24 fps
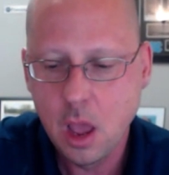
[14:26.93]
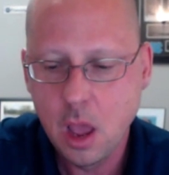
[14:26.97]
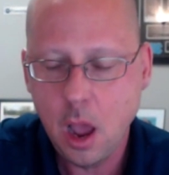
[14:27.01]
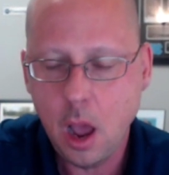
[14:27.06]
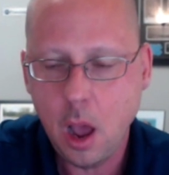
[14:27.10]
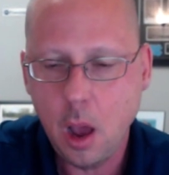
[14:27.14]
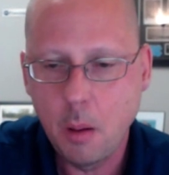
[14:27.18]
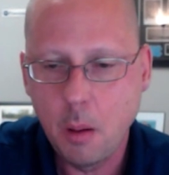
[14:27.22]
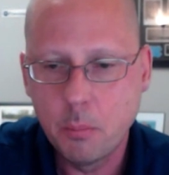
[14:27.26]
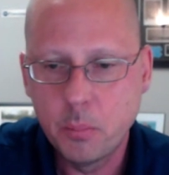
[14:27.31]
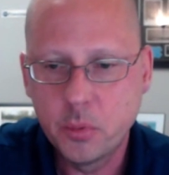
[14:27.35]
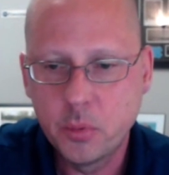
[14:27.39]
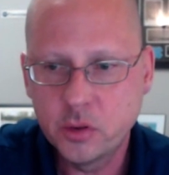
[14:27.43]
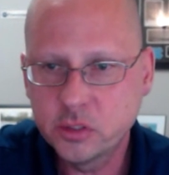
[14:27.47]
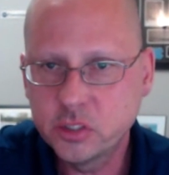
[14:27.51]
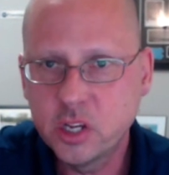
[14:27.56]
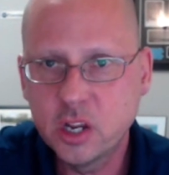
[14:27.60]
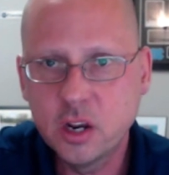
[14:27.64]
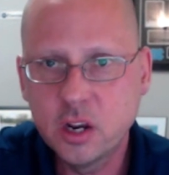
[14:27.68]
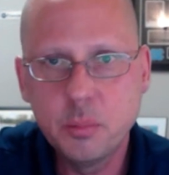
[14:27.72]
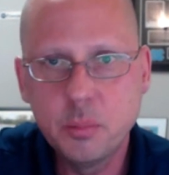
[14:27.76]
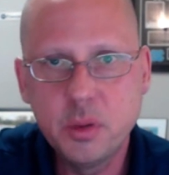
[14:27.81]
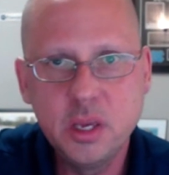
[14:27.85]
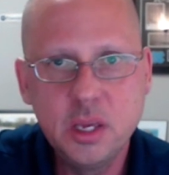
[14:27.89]
But there's
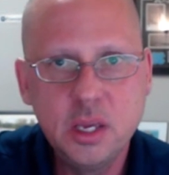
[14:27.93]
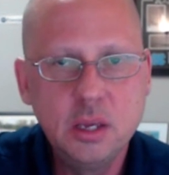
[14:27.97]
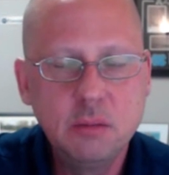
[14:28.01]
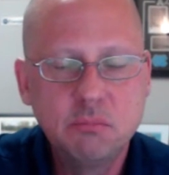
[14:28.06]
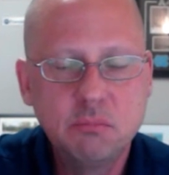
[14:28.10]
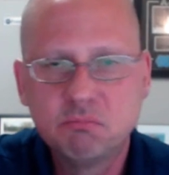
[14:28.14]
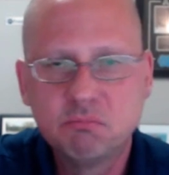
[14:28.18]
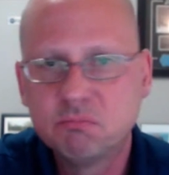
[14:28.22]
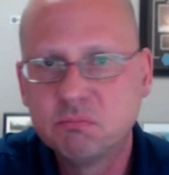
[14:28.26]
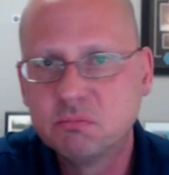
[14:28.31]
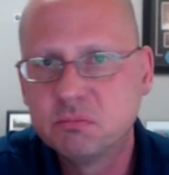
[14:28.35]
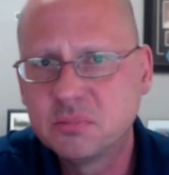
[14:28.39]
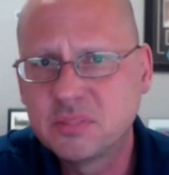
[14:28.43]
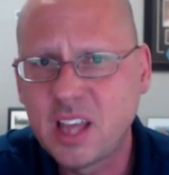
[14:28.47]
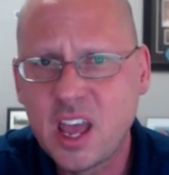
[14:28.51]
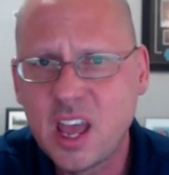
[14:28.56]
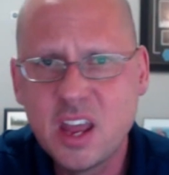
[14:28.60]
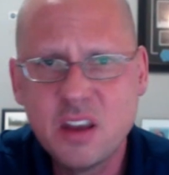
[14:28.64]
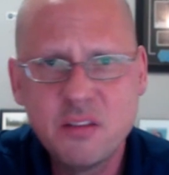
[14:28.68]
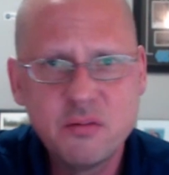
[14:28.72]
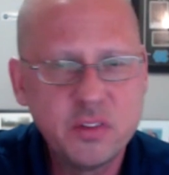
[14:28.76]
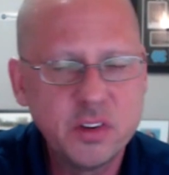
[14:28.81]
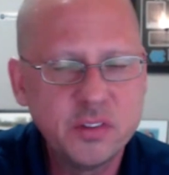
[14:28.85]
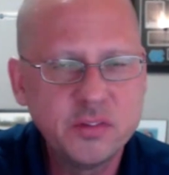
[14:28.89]
going to be
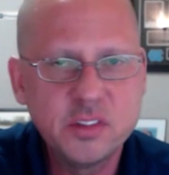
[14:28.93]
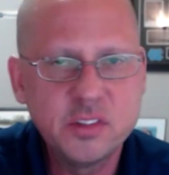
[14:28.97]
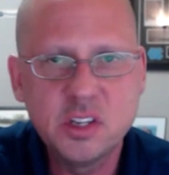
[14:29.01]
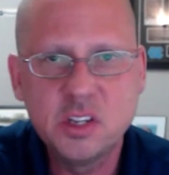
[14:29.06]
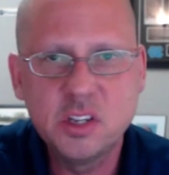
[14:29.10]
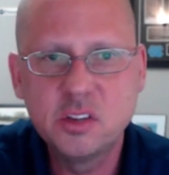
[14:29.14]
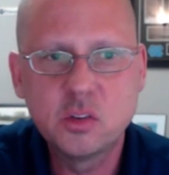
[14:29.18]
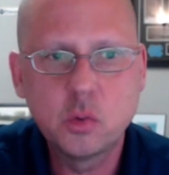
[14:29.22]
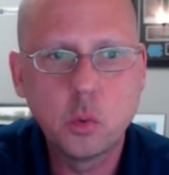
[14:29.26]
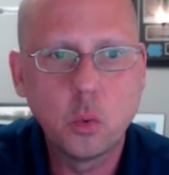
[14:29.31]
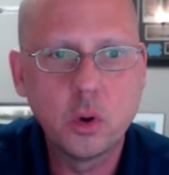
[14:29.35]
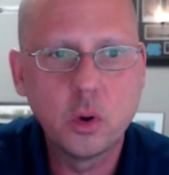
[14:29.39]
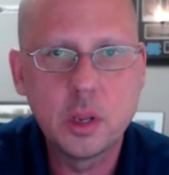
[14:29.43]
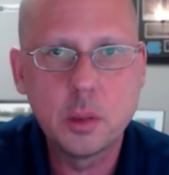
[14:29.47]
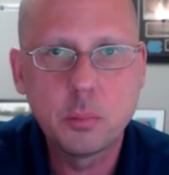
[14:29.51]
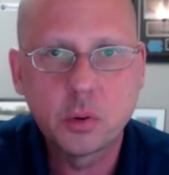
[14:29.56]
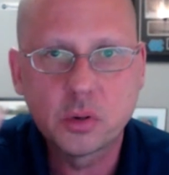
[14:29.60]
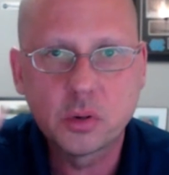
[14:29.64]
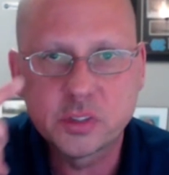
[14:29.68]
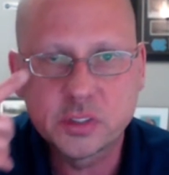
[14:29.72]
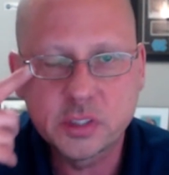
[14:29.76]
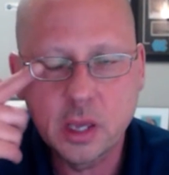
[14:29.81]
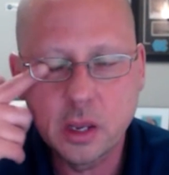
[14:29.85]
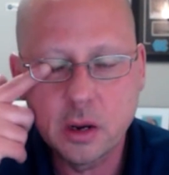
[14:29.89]
10, 15,
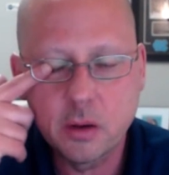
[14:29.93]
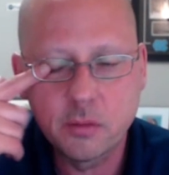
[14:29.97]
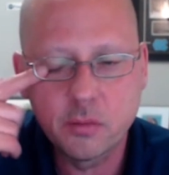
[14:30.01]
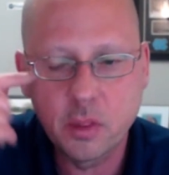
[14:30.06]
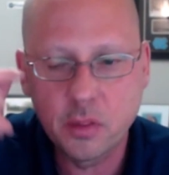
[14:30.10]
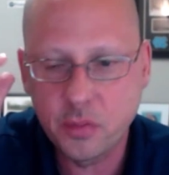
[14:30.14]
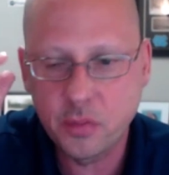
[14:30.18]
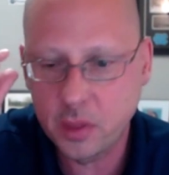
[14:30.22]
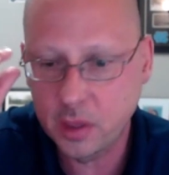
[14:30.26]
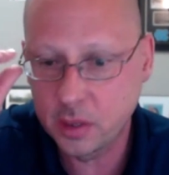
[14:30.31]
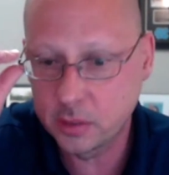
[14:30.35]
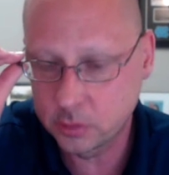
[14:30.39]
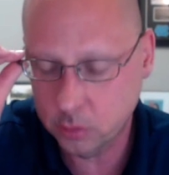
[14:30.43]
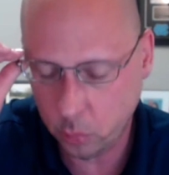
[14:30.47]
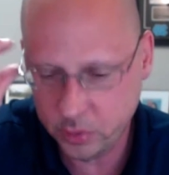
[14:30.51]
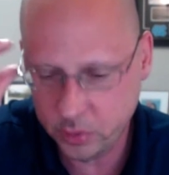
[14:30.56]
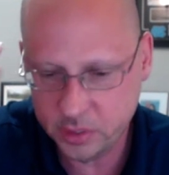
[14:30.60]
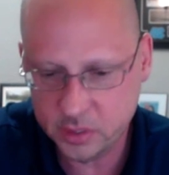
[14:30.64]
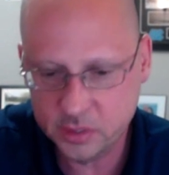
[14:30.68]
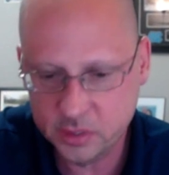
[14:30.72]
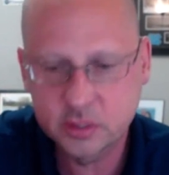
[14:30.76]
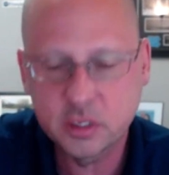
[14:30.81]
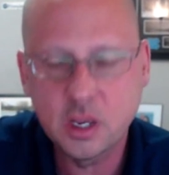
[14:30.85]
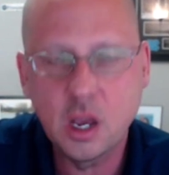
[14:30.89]
20% of the things that we
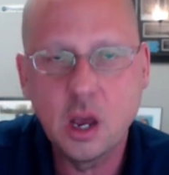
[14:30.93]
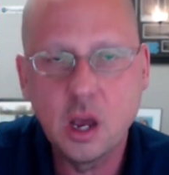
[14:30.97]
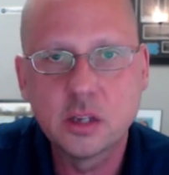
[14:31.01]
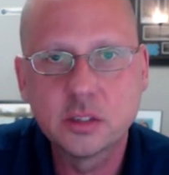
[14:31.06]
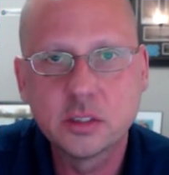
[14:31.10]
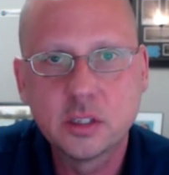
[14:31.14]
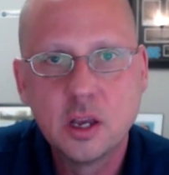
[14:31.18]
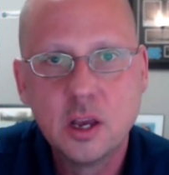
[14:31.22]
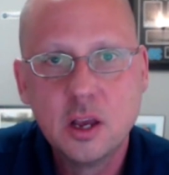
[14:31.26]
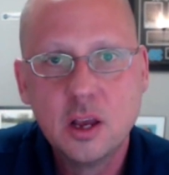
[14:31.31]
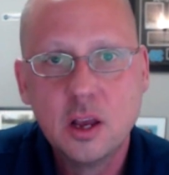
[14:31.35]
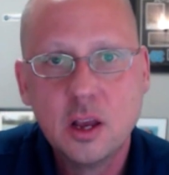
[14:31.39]
discuss,